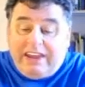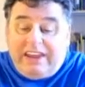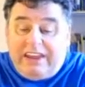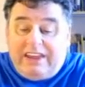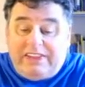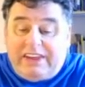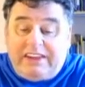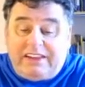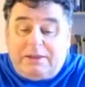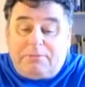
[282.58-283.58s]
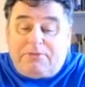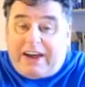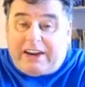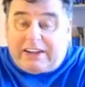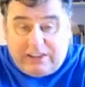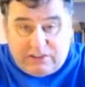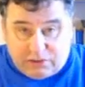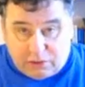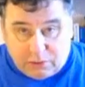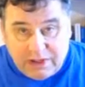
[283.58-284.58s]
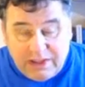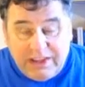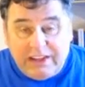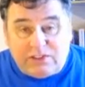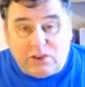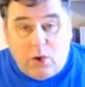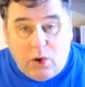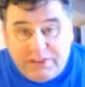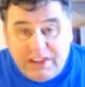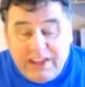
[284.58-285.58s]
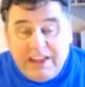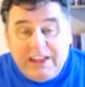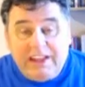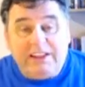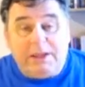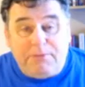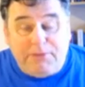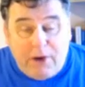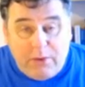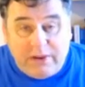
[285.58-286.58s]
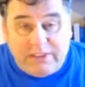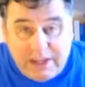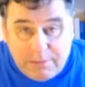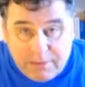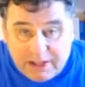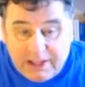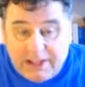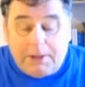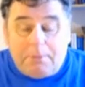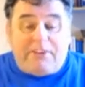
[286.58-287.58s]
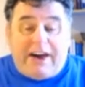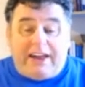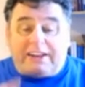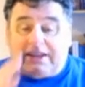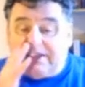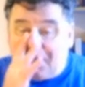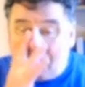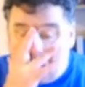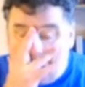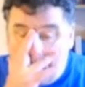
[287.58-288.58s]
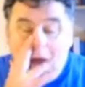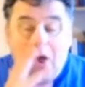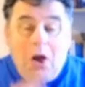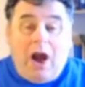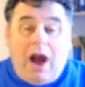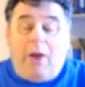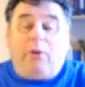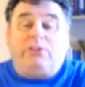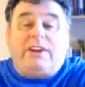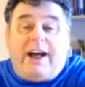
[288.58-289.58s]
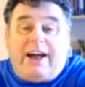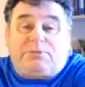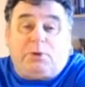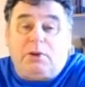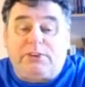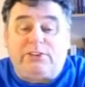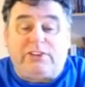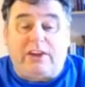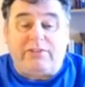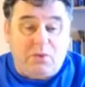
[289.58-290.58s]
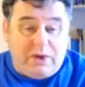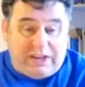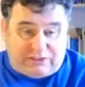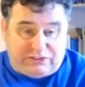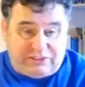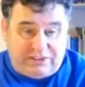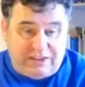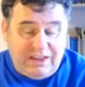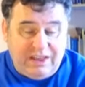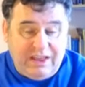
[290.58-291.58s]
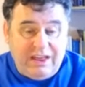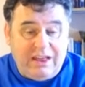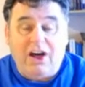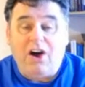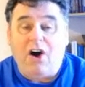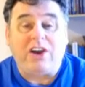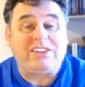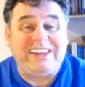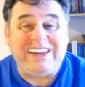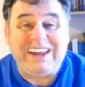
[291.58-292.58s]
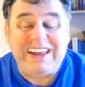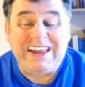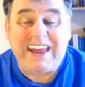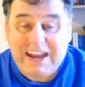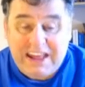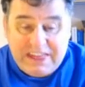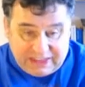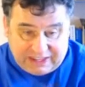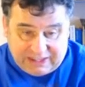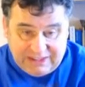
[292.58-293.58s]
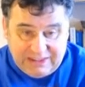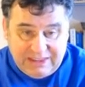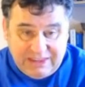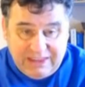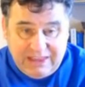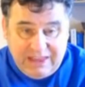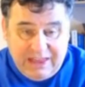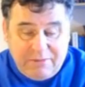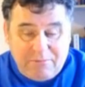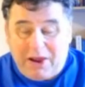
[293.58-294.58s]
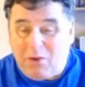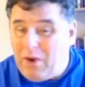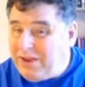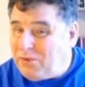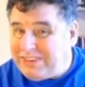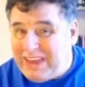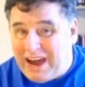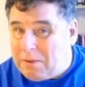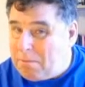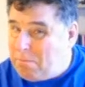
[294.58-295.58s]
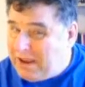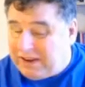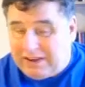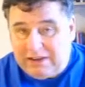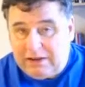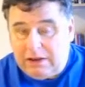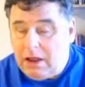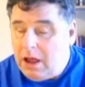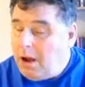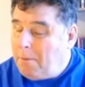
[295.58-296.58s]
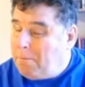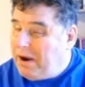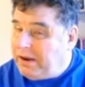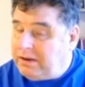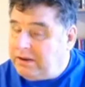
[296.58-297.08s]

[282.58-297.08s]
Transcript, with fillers: in the lymphatic tissue. It's called lymphoedema, lymphatic edema. I was in hospital for 7 weeks, hardly eating anything. My weight went down a bit, but